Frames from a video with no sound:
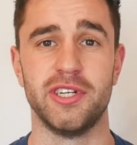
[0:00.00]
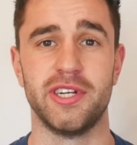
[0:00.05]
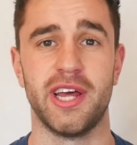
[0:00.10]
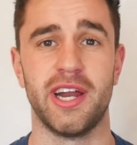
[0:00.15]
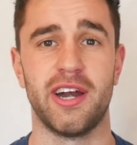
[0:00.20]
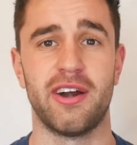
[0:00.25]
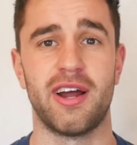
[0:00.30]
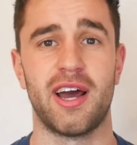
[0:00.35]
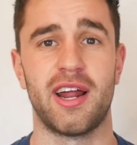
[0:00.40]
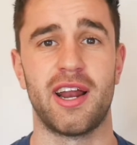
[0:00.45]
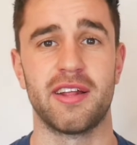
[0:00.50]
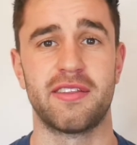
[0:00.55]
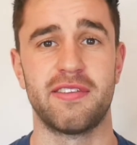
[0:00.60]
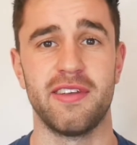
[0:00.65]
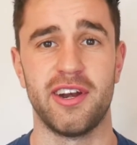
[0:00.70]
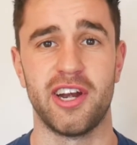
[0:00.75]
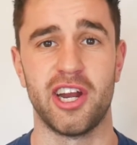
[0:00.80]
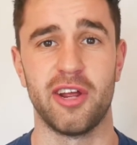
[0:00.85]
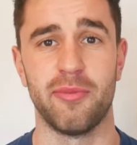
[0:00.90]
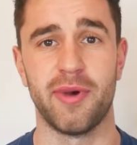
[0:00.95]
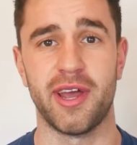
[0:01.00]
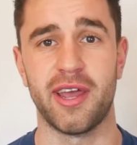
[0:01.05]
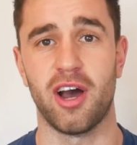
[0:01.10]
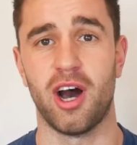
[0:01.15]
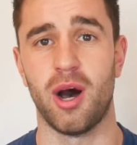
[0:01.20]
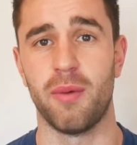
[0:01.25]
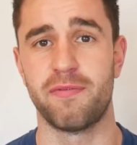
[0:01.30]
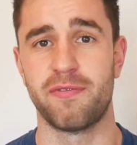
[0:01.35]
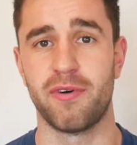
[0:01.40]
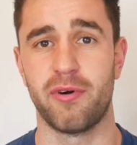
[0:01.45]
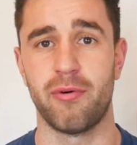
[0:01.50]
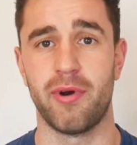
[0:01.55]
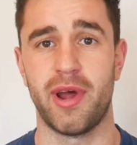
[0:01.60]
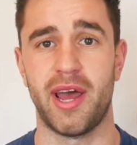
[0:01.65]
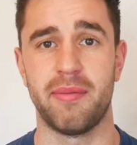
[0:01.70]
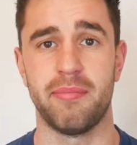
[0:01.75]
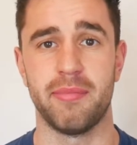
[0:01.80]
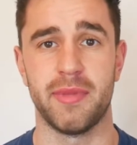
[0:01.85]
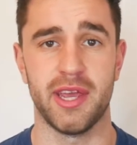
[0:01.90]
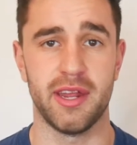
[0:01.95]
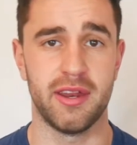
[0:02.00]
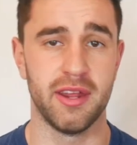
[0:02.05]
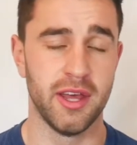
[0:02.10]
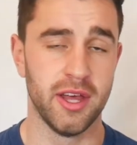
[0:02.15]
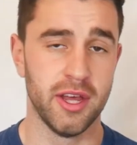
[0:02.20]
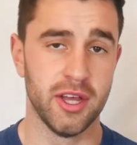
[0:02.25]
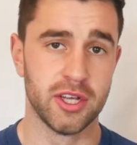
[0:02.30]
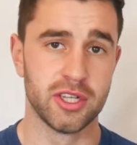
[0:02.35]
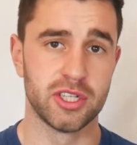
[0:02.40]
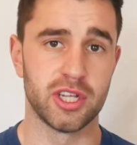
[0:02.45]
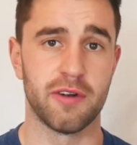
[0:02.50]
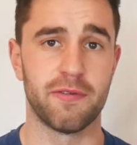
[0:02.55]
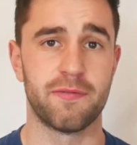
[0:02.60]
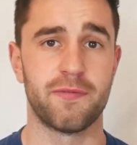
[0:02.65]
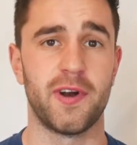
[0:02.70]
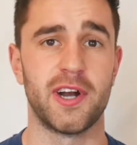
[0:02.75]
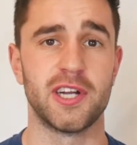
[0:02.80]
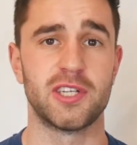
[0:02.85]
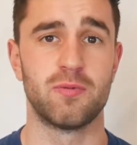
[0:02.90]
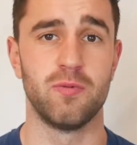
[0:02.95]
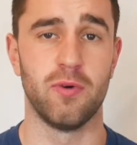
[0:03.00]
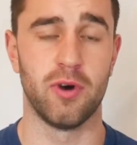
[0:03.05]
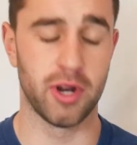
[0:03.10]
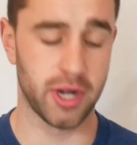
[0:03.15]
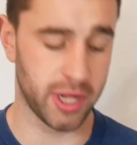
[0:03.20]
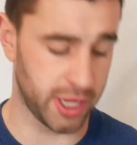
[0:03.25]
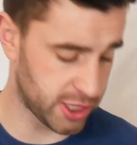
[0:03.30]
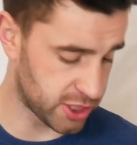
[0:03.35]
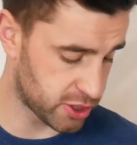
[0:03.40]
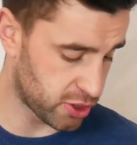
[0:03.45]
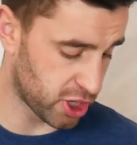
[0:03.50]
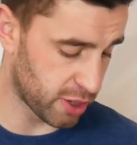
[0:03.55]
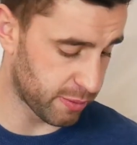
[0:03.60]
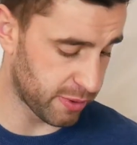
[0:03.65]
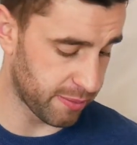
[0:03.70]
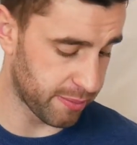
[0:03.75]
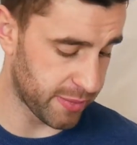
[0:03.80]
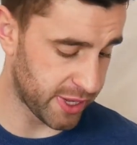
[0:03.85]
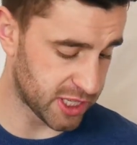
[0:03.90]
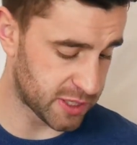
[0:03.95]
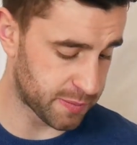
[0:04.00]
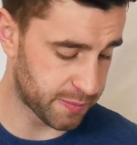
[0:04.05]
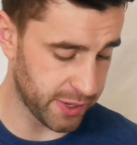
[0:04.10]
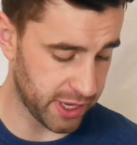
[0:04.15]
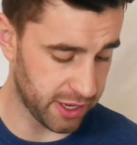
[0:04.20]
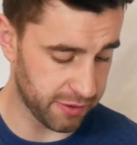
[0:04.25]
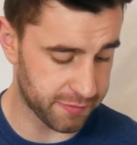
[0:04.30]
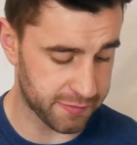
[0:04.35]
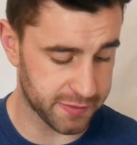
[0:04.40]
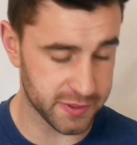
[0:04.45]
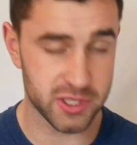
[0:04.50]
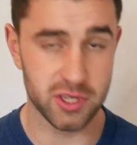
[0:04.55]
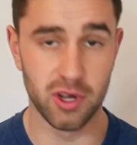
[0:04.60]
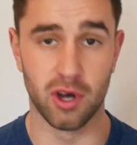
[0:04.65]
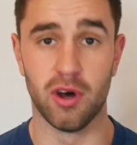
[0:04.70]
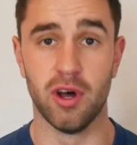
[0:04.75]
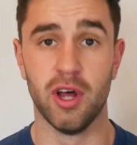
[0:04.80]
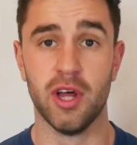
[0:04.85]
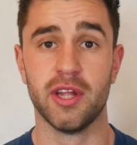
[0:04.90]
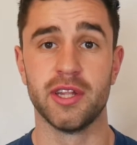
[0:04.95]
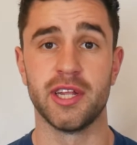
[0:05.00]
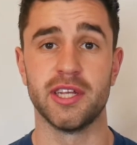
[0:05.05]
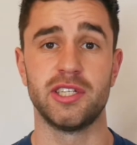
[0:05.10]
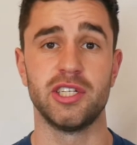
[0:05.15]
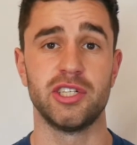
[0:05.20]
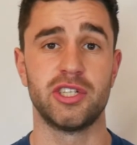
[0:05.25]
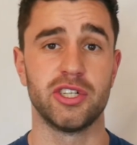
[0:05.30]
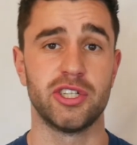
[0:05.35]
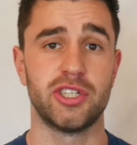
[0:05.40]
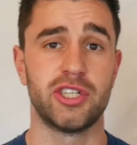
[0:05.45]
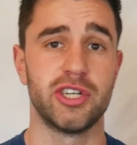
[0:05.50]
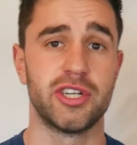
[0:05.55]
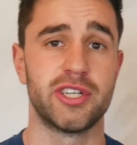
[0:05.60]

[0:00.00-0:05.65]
dinner, and at dinner you might opt for red meat. So the first one is going to be minced beef. So this is just your